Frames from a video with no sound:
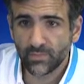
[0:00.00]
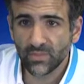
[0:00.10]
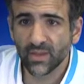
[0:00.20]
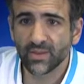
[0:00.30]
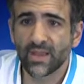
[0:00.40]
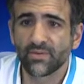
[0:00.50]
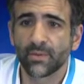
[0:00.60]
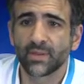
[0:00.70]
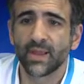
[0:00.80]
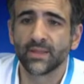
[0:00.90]
Active
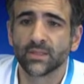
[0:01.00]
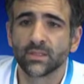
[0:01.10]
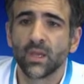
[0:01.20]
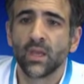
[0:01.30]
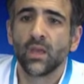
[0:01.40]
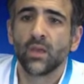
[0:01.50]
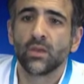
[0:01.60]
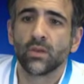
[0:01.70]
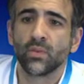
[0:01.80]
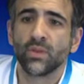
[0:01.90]
hepatitis
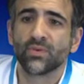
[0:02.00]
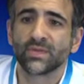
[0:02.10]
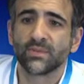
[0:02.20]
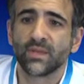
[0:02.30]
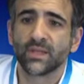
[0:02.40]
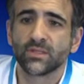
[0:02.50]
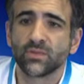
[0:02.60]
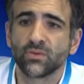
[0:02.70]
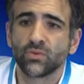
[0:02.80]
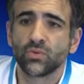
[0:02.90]
with transaminases
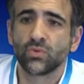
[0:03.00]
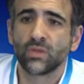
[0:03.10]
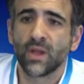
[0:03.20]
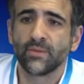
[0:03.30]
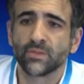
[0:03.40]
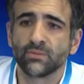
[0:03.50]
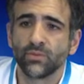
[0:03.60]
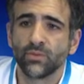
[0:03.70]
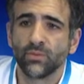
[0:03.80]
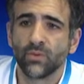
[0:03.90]
2 times
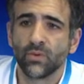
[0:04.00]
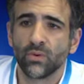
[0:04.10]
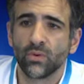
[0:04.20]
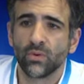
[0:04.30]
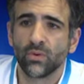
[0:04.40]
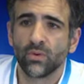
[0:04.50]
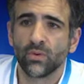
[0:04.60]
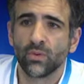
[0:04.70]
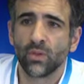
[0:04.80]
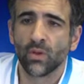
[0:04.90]

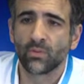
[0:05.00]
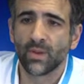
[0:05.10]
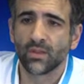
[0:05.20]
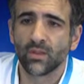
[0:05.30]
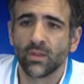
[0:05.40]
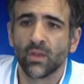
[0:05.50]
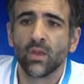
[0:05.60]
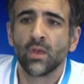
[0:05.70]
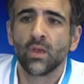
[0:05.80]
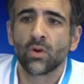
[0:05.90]
augmented
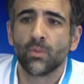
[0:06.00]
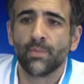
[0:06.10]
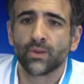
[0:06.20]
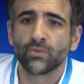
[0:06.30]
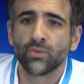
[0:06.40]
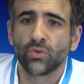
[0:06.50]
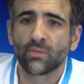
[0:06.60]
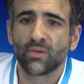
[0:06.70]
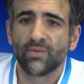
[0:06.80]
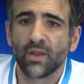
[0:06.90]
compared to the
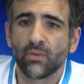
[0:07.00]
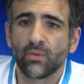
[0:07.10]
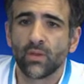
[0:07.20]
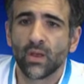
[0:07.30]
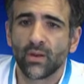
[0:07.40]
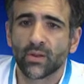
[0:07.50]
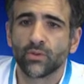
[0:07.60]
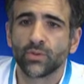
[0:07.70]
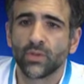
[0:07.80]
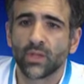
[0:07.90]
normal value are a
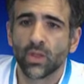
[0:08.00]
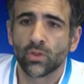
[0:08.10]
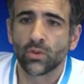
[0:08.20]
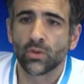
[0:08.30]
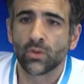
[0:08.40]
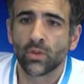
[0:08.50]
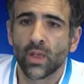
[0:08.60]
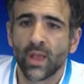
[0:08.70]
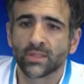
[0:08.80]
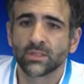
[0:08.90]
contraindication,
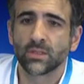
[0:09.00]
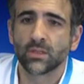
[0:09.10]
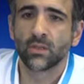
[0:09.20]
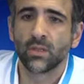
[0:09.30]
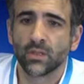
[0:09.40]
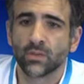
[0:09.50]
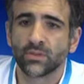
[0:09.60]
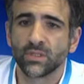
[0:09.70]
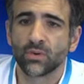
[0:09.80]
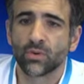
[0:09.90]
as is
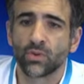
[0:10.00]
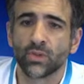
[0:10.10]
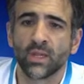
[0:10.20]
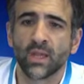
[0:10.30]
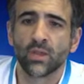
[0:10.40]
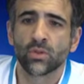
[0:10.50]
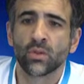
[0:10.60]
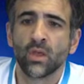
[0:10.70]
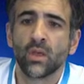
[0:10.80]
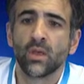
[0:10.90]
considered contraindication
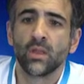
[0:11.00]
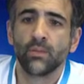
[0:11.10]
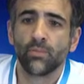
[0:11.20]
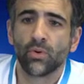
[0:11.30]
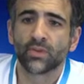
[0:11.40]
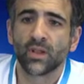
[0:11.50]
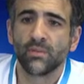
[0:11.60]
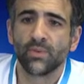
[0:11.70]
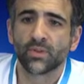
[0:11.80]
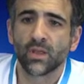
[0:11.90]
the portal
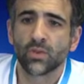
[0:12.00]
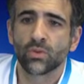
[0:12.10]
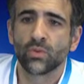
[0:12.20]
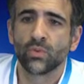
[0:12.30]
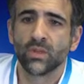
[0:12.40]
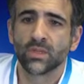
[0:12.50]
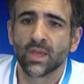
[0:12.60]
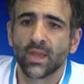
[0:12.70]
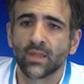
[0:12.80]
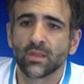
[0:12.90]
hypertension with
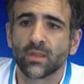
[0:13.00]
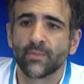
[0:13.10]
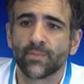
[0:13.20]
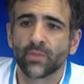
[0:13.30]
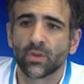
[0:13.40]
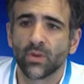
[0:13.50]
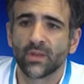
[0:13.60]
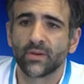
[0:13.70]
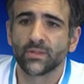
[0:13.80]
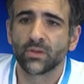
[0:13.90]
ascites,
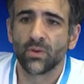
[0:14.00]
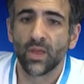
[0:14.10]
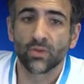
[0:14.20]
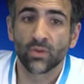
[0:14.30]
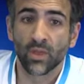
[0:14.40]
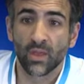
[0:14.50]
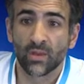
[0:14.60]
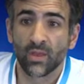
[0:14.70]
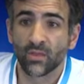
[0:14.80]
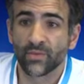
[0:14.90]
collateral circulation, and
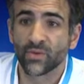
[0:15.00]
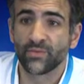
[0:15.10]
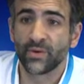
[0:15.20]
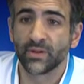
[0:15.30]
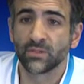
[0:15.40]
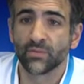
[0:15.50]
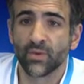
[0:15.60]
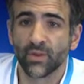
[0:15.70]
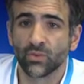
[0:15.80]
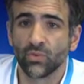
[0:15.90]
esophageal varices of grade 2